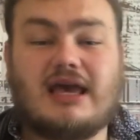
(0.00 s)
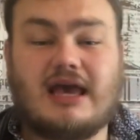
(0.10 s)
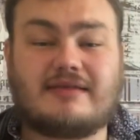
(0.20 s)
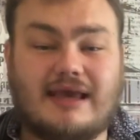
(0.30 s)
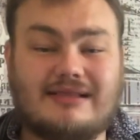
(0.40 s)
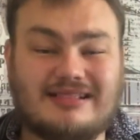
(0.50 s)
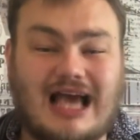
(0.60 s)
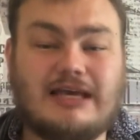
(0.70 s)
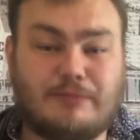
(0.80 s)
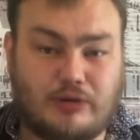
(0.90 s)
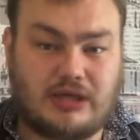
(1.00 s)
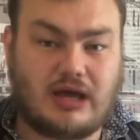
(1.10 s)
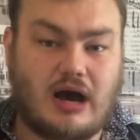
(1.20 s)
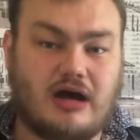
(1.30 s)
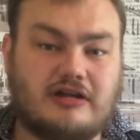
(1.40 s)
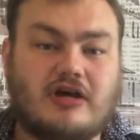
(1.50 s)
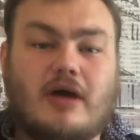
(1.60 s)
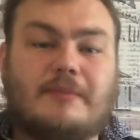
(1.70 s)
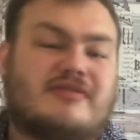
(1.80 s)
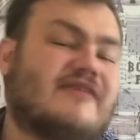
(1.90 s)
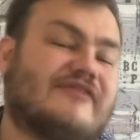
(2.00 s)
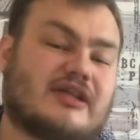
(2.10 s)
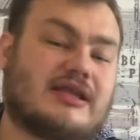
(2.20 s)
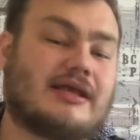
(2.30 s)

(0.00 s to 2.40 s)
It's a library card, specifically